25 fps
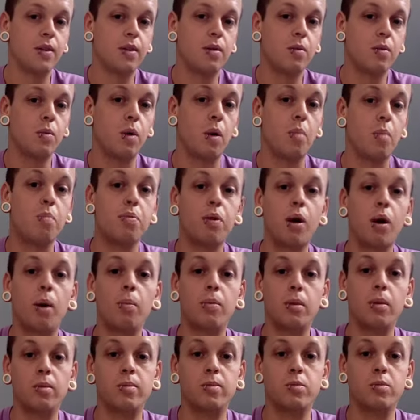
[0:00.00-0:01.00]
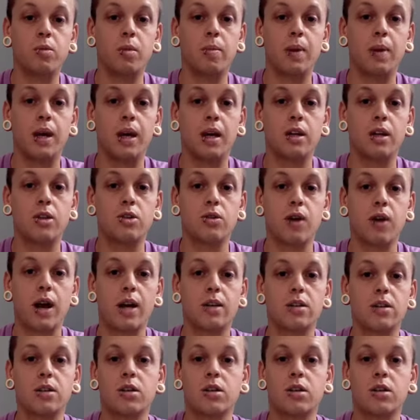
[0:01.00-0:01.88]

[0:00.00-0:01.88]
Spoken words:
What problems were being addressed?